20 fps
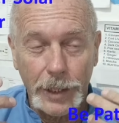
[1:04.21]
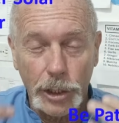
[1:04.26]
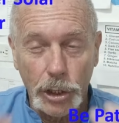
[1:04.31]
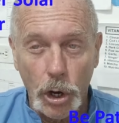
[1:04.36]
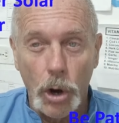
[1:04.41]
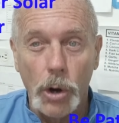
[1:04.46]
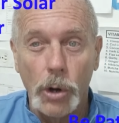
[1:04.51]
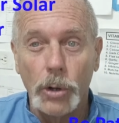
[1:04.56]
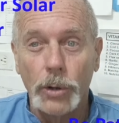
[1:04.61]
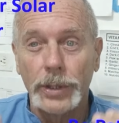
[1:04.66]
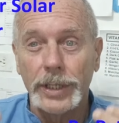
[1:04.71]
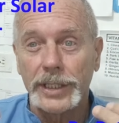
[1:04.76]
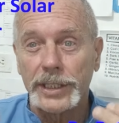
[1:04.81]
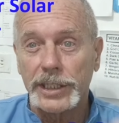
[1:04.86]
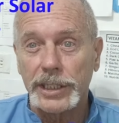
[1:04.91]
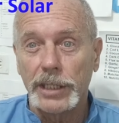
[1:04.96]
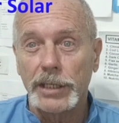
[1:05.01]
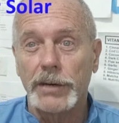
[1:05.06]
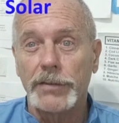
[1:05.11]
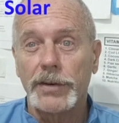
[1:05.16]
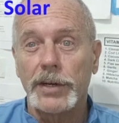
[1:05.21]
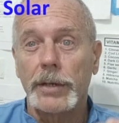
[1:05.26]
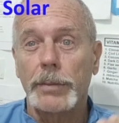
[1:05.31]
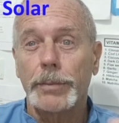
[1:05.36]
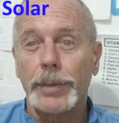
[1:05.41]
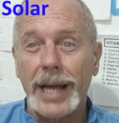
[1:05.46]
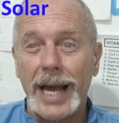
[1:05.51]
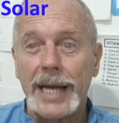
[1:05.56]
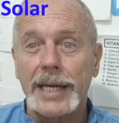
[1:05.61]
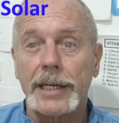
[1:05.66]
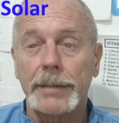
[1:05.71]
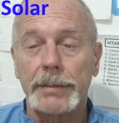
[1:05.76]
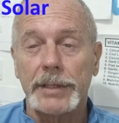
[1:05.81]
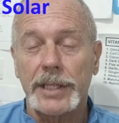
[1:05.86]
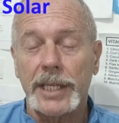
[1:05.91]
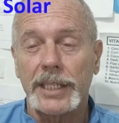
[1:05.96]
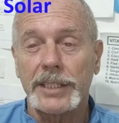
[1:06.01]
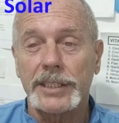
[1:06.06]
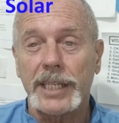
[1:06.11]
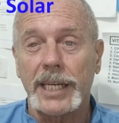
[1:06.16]
gold and silver and platinum and
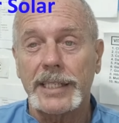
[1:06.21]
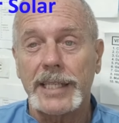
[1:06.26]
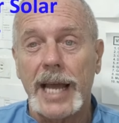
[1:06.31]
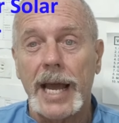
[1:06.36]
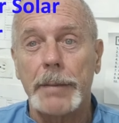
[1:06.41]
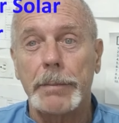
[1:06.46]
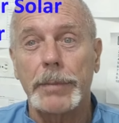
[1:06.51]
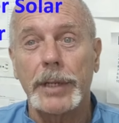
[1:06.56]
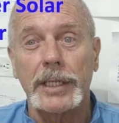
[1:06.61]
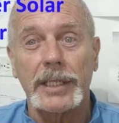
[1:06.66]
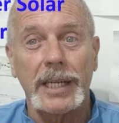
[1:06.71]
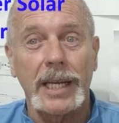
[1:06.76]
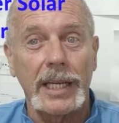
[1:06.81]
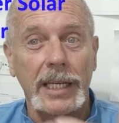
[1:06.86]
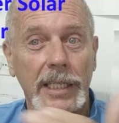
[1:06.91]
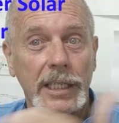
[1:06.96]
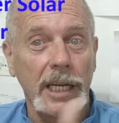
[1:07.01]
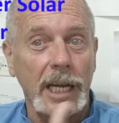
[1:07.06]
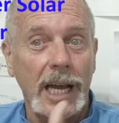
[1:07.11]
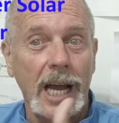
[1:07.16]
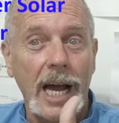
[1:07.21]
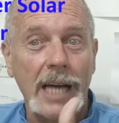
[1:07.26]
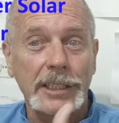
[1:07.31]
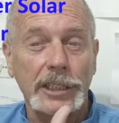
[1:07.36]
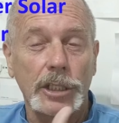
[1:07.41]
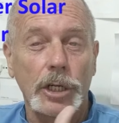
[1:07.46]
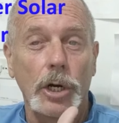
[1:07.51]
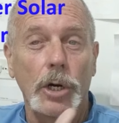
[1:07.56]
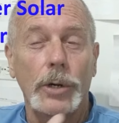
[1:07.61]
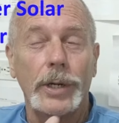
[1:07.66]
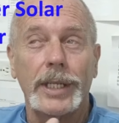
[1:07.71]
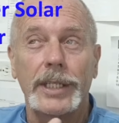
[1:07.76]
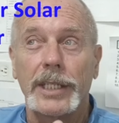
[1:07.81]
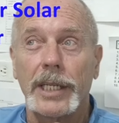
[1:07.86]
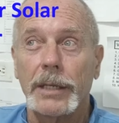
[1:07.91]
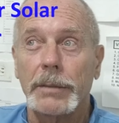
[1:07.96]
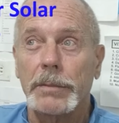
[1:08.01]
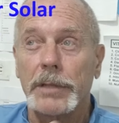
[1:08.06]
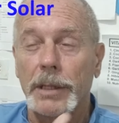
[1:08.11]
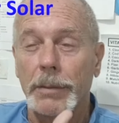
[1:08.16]
things like that. But in
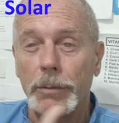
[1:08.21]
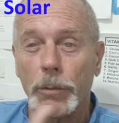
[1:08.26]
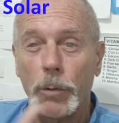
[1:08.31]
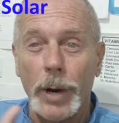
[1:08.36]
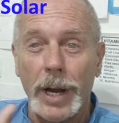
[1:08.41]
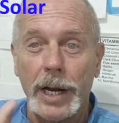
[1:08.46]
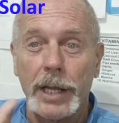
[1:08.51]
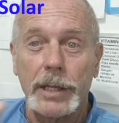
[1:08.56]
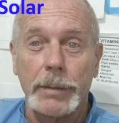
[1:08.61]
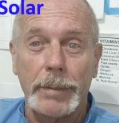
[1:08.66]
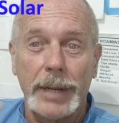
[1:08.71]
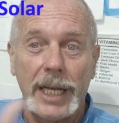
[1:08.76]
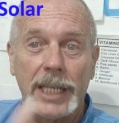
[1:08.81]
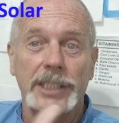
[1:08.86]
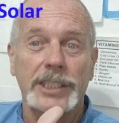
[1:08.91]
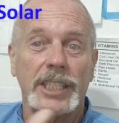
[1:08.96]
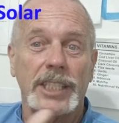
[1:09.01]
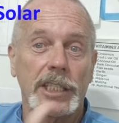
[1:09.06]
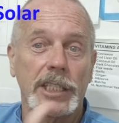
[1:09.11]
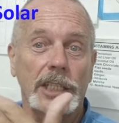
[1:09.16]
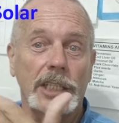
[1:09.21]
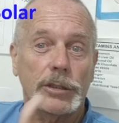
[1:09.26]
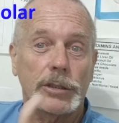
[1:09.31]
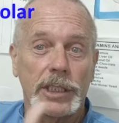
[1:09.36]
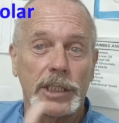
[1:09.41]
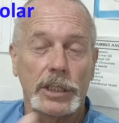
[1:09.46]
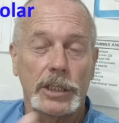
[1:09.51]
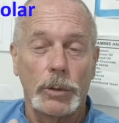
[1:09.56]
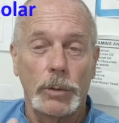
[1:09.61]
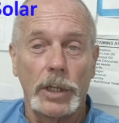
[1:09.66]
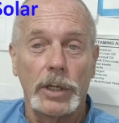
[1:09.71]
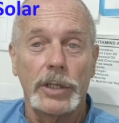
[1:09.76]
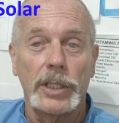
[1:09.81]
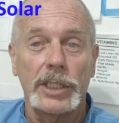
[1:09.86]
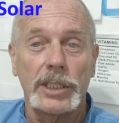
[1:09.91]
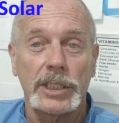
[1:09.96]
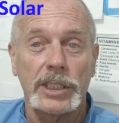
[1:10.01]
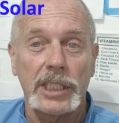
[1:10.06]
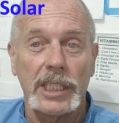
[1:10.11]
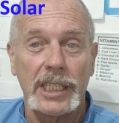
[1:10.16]
one of the biggest industries in the world
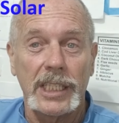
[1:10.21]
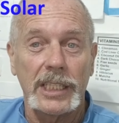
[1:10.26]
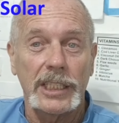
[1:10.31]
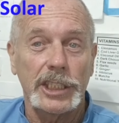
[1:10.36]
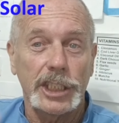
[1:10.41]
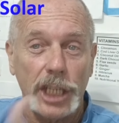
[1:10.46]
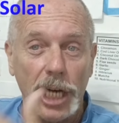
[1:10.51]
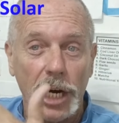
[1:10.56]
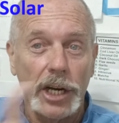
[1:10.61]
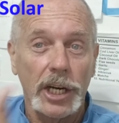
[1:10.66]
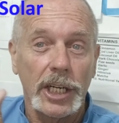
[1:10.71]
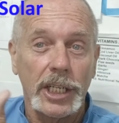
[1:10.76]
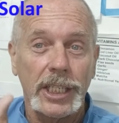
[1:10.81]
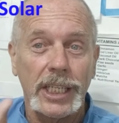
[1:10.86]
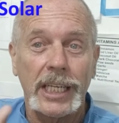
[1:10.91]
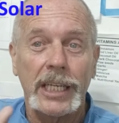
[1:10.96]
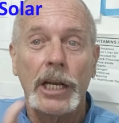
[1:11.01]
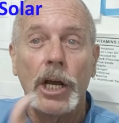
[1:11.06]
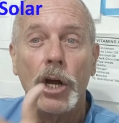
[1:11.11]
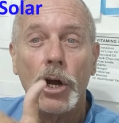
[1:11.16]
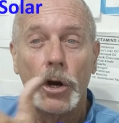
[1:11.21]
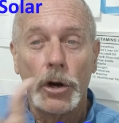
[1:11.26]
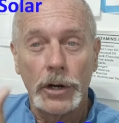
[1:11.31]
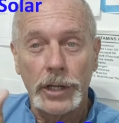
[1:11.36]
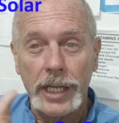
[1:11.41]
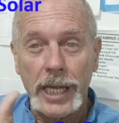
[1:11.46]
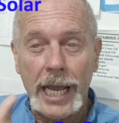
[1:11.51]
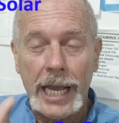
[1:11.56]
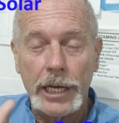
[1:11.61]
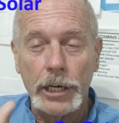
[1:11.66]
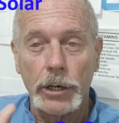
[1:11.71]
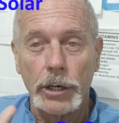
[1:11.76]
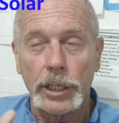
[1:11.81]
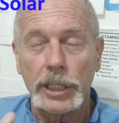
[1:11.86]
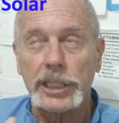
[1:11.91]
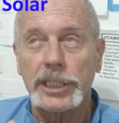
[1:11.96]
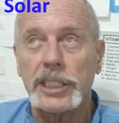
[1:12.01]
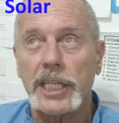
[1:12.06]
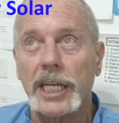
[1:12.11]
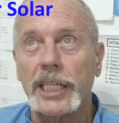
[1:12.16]
is the charity or the aid
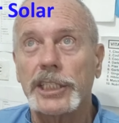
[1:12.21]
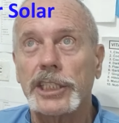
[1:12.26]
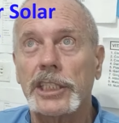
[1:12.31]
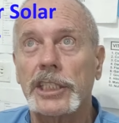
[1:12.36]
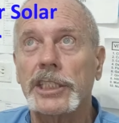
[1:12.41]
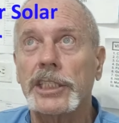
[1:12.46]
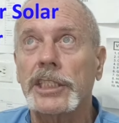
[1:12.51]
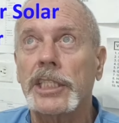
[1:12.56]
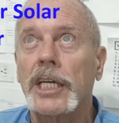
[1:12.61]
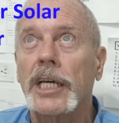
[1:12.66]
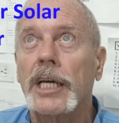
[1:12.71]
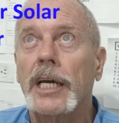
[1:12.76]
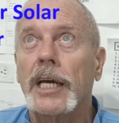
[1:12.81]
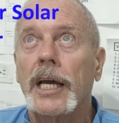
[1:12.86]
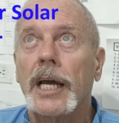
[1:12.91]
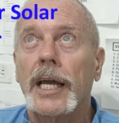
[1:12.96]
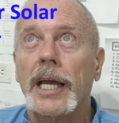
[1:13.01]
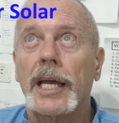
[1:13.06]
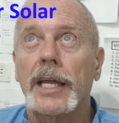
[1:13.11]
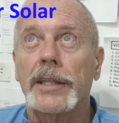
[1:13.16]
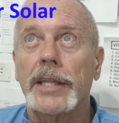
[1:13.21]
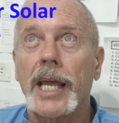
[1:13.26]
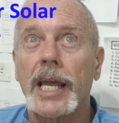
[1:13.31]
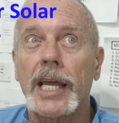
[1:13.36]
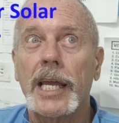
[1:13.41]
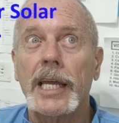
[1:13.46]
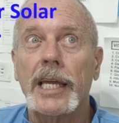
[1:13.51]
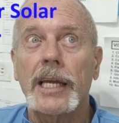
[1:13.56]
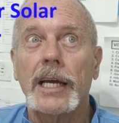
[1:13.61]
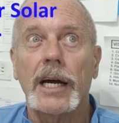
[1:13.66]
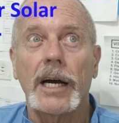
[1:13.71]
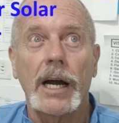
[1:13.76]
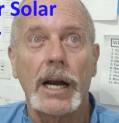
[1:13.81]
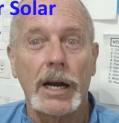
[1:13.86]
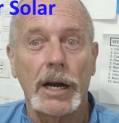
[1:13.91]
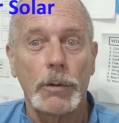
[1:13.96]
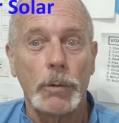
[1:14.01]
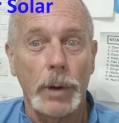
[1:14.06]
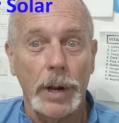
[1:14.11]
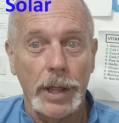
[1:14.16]
organizations, and they
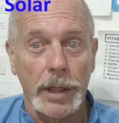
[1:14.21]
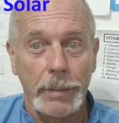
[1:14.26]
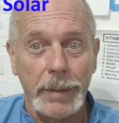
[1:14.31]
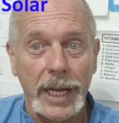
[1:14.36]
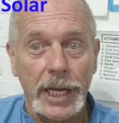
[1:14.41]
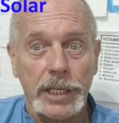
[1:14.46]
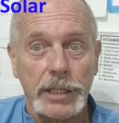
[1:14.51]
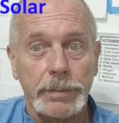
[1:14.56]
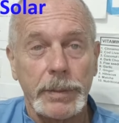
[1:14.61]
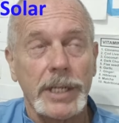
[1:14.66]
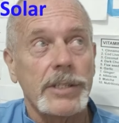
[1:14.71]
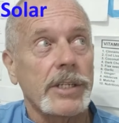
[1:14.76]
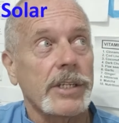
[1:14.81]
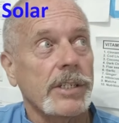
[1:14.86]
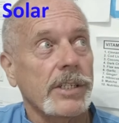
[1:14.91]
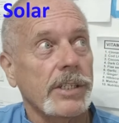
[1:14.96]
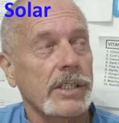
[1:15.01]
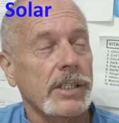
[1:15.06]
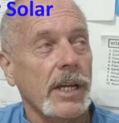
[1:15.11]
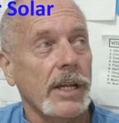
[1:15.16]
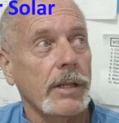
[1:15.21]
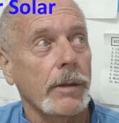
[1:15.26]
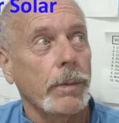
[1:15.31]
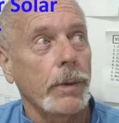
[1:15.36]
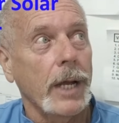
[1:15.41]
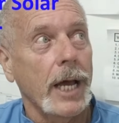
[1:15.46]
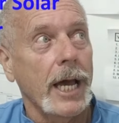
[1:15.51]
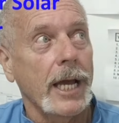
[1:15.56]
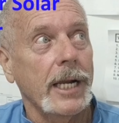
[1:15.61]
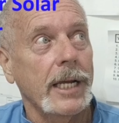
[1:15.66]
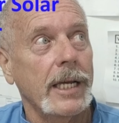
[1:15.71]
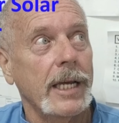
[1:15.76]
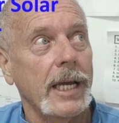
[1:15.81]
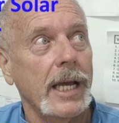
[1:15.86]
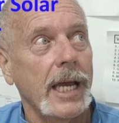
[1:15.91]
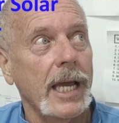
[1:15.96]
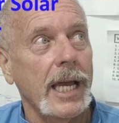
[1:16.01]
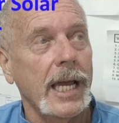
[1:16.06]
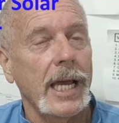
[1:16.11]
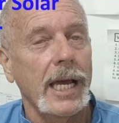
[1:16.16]
are one of the biggest businesses on the planet,
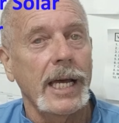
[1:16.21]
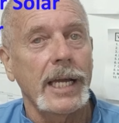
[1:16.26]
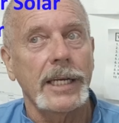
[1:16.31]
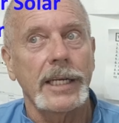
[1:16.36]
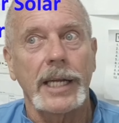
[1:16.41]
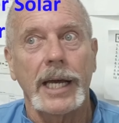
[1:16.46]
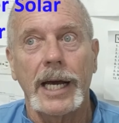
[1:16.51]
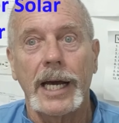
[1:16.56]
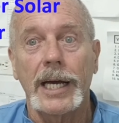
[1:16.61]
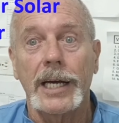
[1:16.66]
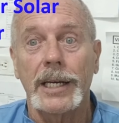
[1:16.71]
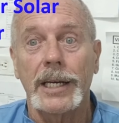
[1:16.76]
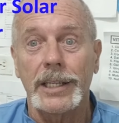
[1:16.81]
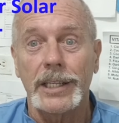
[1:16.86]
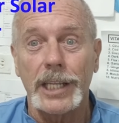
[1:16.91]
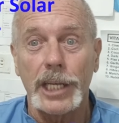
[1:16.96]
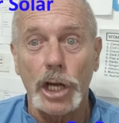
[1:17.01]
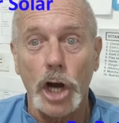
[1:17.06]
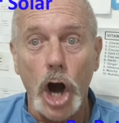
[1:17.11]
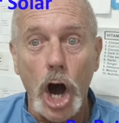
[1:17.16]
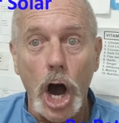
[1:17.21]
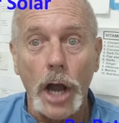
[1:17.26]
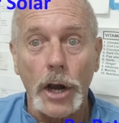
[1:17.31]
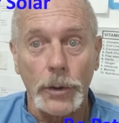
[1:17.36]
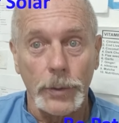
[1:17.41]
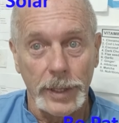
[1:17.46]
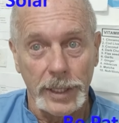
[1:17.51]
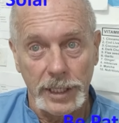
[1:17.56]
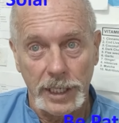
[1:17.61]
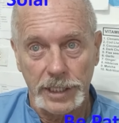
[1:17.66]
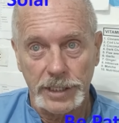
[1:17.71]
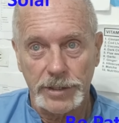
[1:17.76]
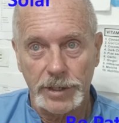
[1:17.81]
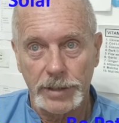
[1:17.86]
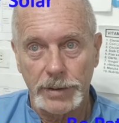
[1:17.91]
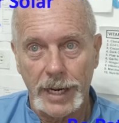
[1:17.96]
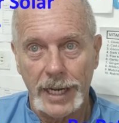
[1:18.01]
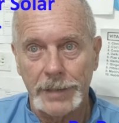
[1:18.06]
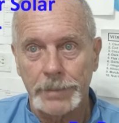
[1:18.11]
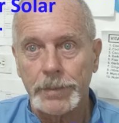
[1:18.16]
and the auto
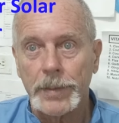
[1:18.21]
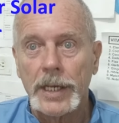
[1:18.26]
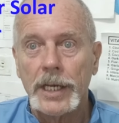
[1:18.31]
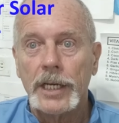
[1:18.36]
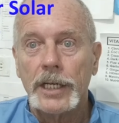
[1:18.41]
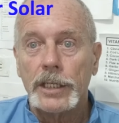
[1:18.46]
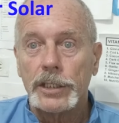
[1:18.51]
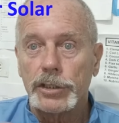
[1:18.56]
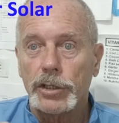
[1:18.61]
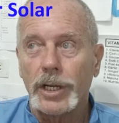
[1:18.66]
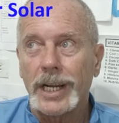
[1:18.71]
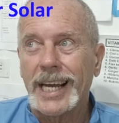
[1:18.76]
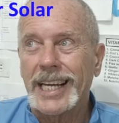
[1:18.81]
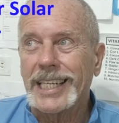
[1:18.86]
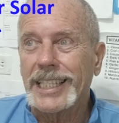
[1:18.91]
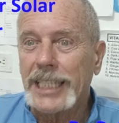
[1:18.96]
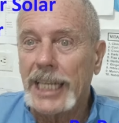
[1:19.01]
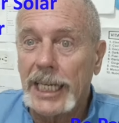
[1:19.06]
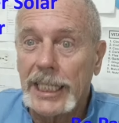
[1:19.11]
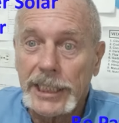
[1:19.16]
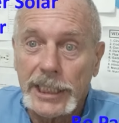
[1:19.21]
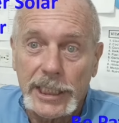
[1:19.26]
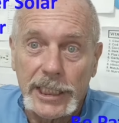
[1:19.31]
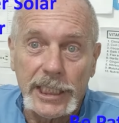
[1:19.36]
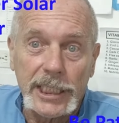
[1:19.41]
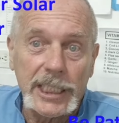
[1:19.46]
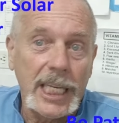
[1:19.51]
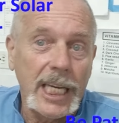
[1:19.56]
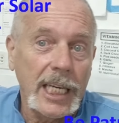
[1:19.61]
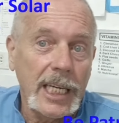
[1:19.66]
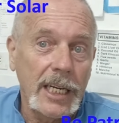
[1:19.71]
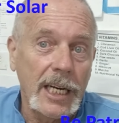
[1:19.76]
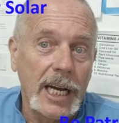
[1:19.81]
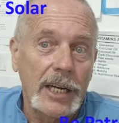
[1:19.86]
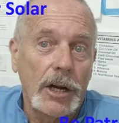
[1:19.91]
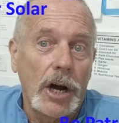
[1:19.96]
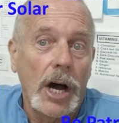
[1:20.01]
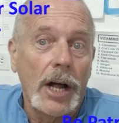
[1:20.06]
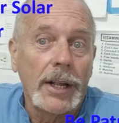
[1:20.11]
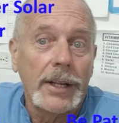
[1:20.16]
industry, right? So like Tesla's kicking
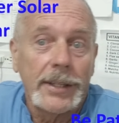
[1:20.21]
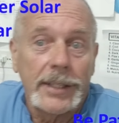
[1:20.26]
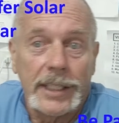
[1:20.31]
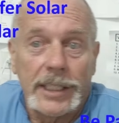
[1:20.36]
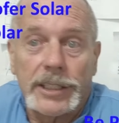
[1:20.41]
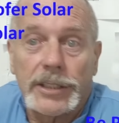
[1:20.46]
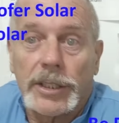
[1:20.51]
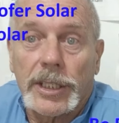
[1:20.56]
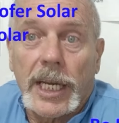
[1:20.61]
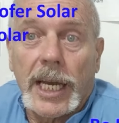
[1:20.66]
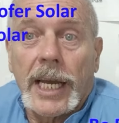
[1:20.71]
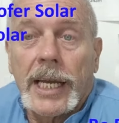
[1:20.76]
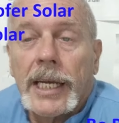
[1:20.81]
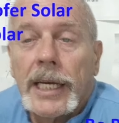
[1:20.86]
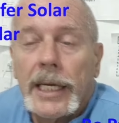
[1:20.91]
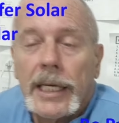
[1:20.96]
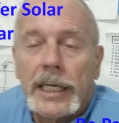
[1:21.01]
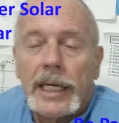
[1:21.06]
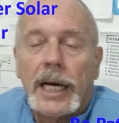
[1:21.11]
on all of these, okay?